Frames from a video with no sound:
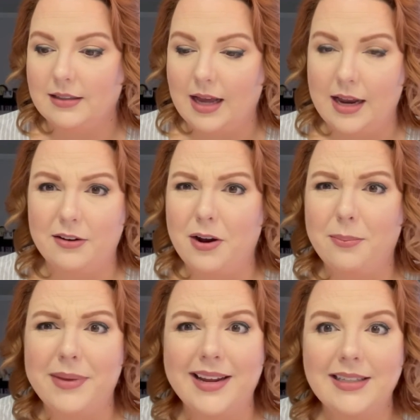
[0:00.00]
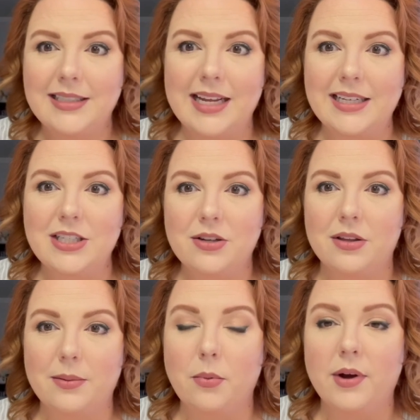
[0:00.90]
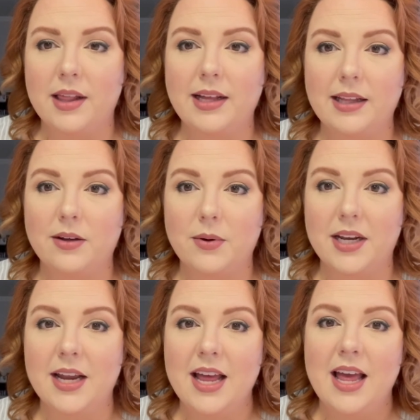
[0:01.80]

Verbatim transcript: I don't know, mix into the boiling liquid.